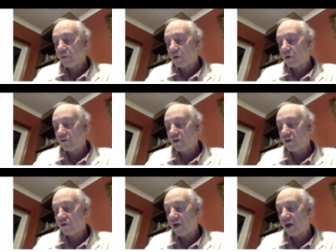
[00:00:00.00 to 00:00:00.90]
of
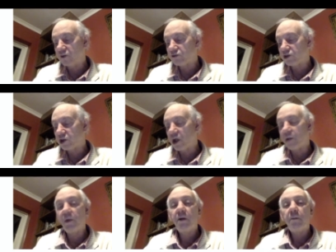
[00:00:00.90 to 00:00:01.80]
this extra
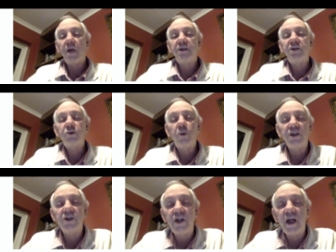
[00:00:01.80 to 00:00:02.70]
term minus 1
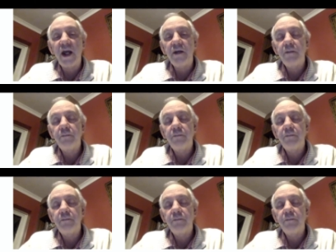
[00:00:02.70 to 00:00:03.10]
to the n.